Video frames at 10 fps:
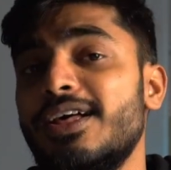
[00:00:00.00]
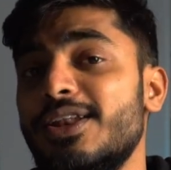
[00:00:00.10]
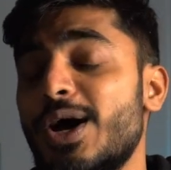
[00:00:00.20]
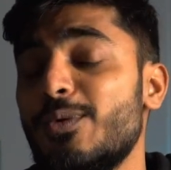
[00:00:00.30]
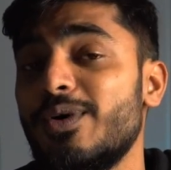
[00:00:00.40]

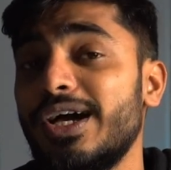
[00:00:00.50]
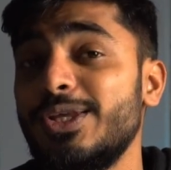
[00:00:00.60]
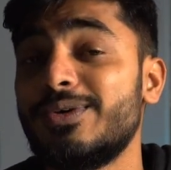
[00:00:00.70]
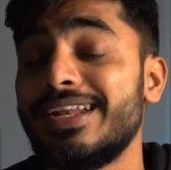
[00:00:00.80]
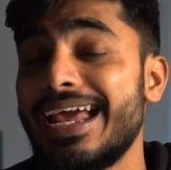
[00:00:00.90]
Now
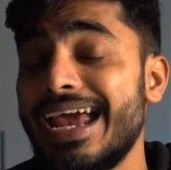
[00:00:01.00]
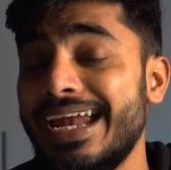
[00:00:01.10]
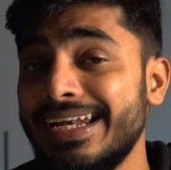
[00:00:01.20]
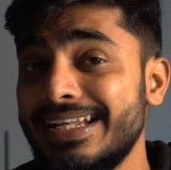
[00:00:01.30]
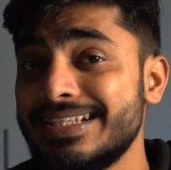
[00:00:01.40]
you can
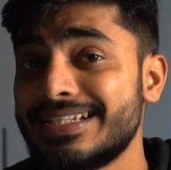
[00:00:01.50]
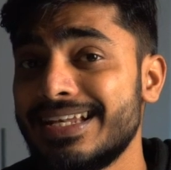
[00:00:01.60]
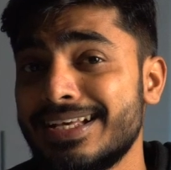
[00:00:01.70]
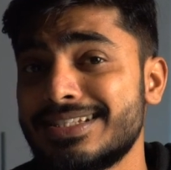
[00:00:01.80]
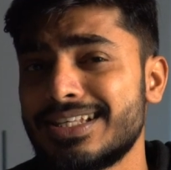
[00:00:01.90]
edit these
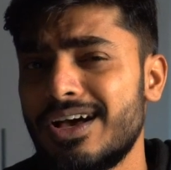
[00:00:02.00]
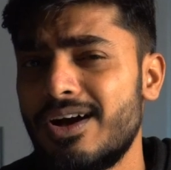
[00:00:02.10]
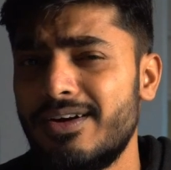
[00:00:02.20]
layers,